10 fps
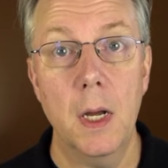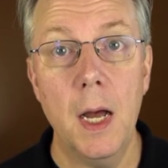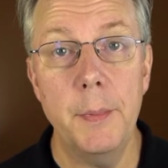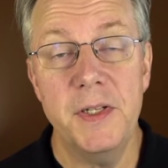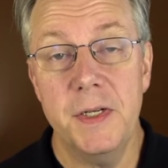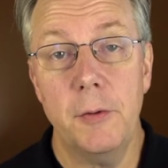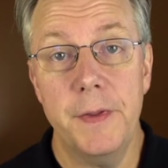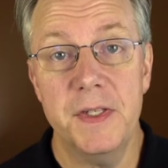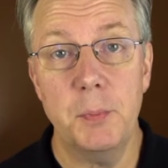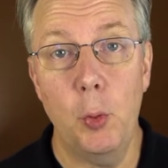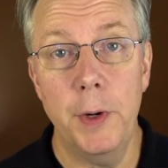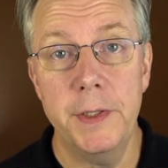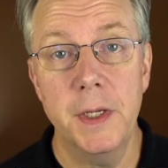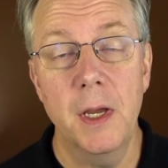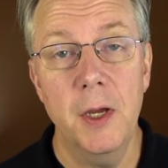Up until this
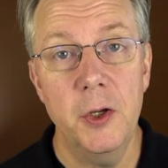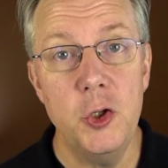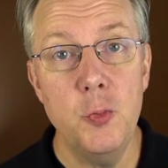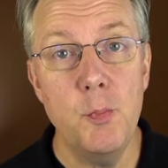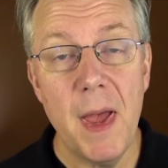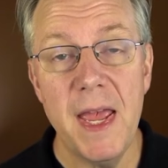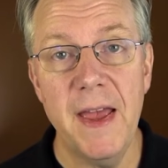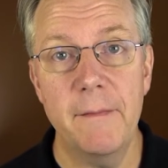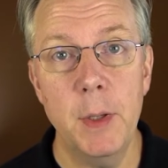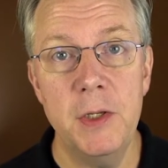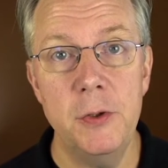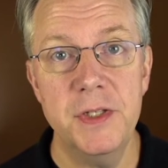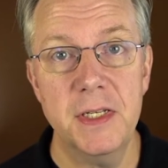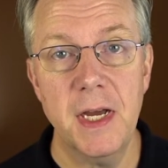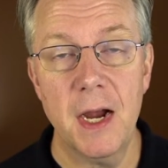point, you may have been
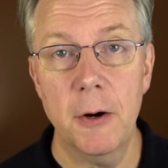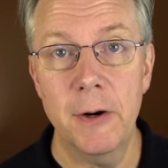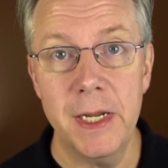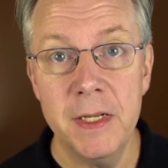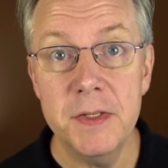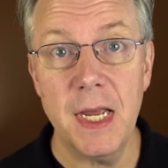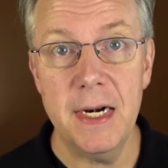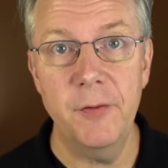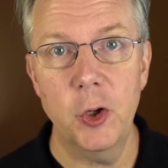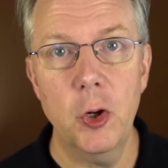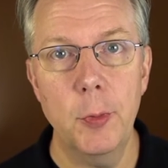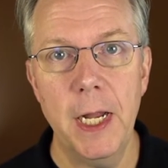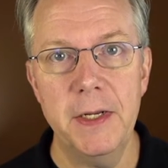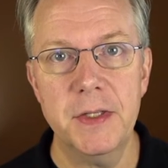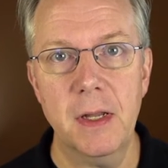using Docker inside of your
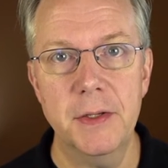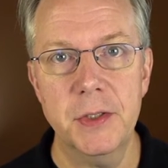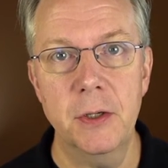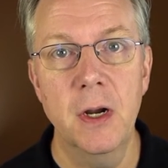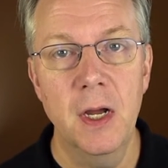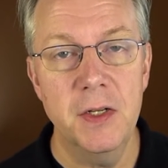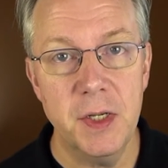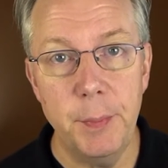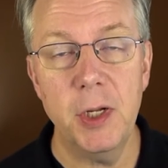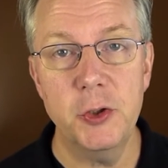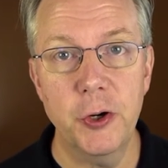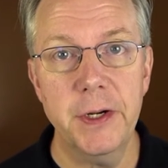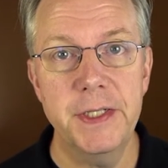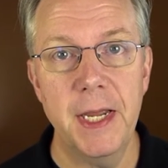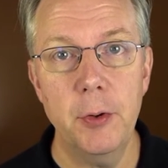Kubernetes cluster to build your
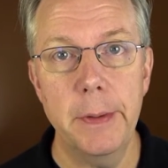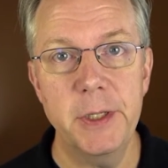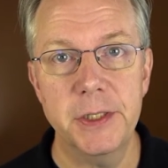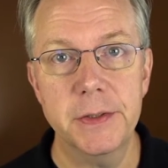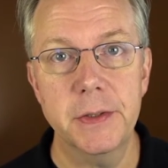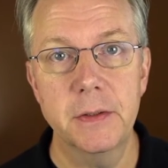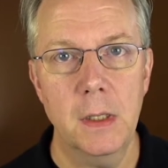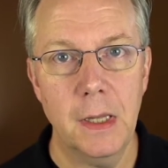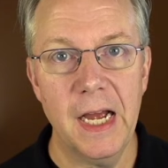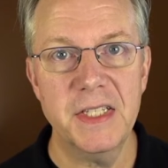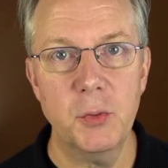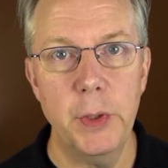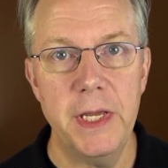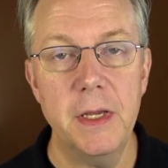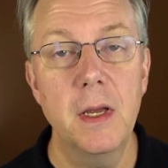container images. Last
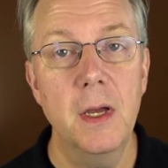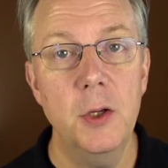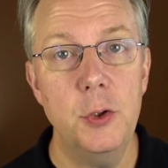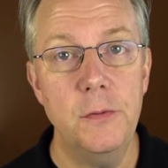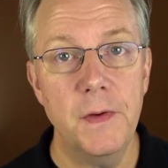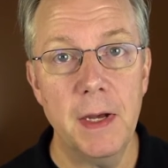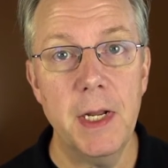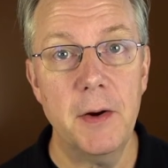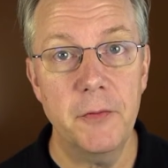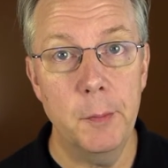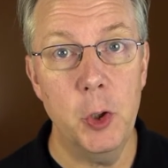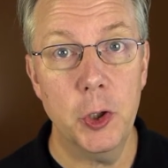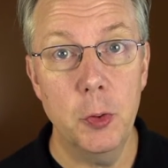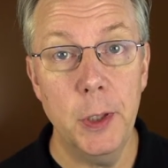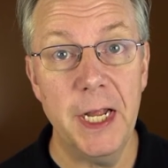week, you found out from your
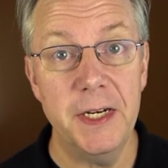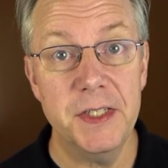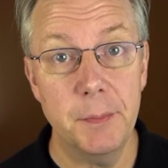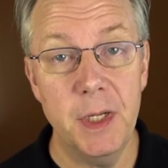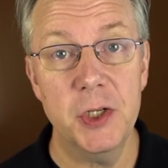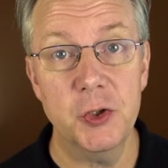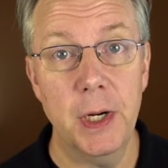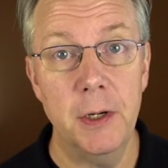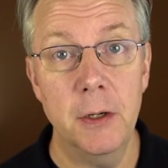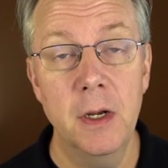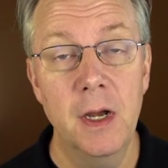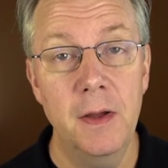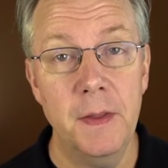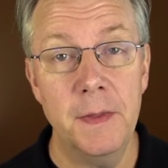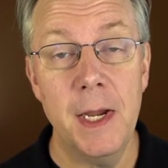Kubernetes administrator
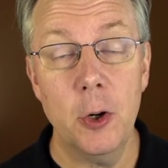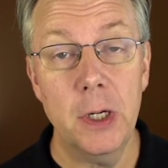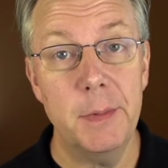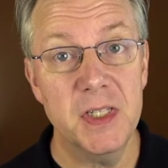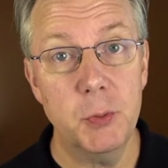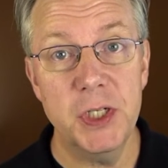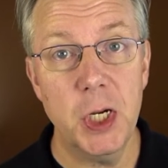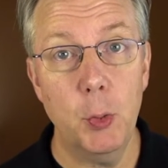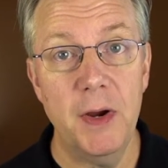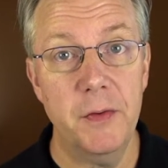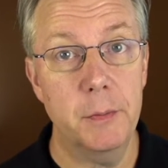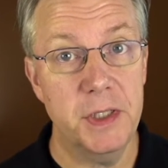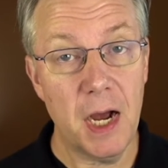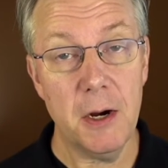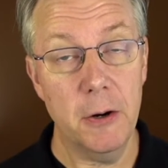that they are going to be switching away from
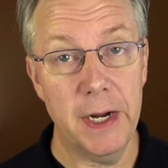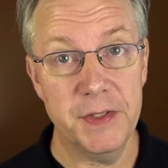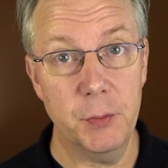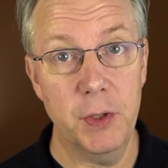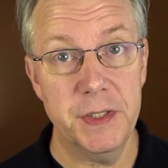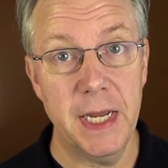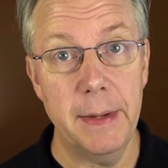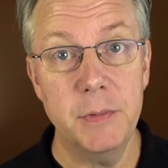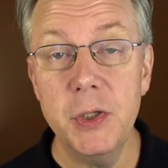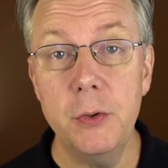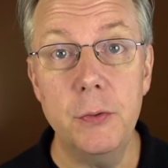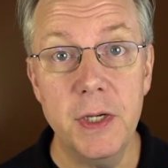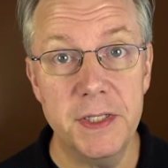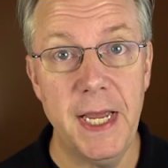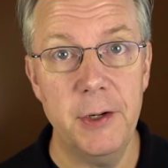Docker as the runtime to
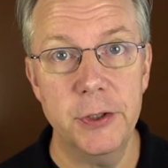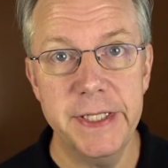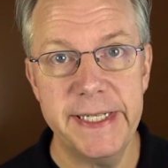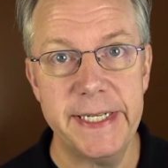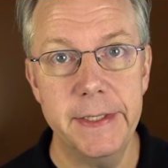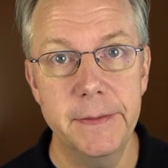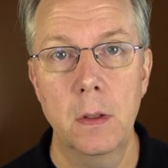Containerd.